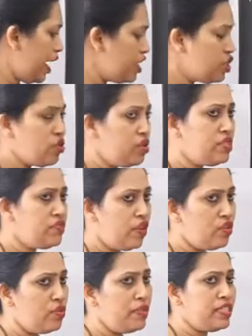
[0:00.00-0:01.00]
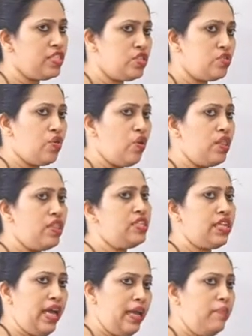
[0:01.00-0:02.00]
diastole is followed by systole all
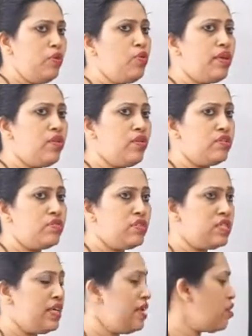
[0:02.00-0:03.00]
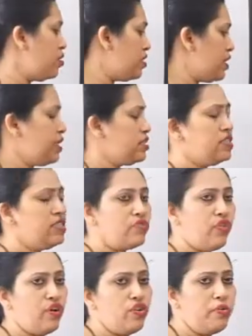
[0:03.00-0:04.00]
the time. You can also say contraction
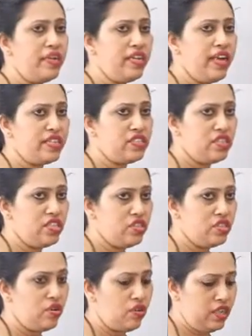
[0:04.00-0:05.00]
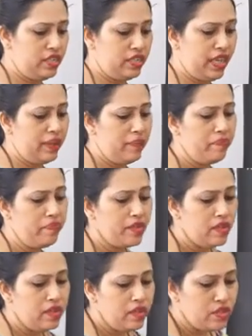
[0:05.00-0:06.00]
is followed by relaxation all the
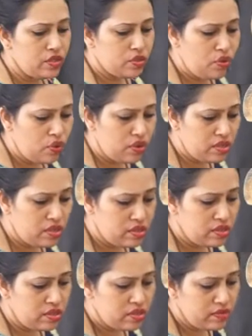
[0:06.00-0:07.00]
time. So